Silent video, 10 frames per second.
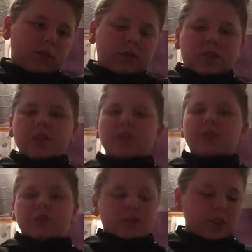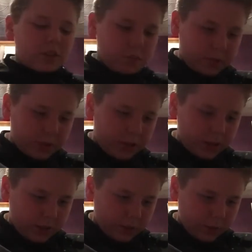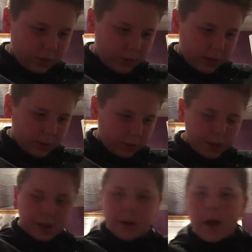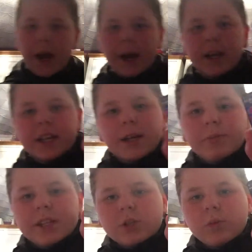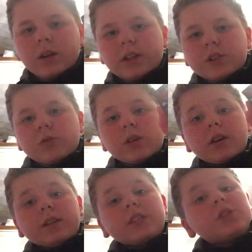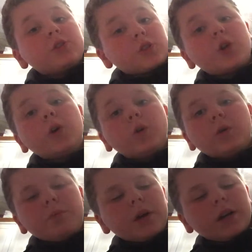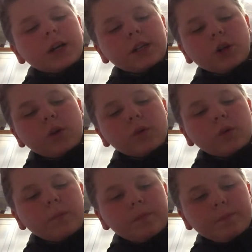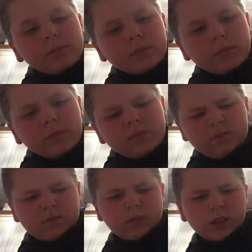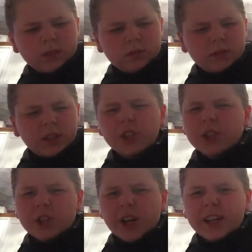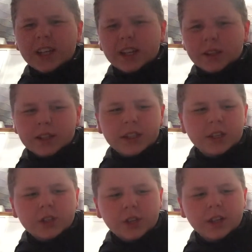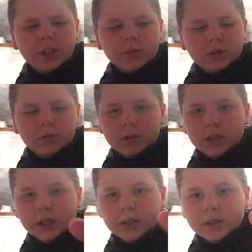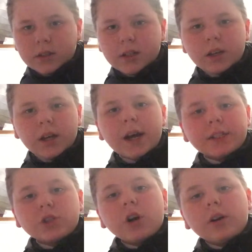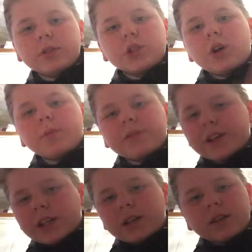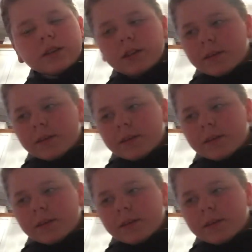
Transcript: It's just disappointing, I have I mean, I'm gonna keep this one. This look, this looks cool, but I know this is shiny. This is a shiny one, but like it's got it's got to be fake.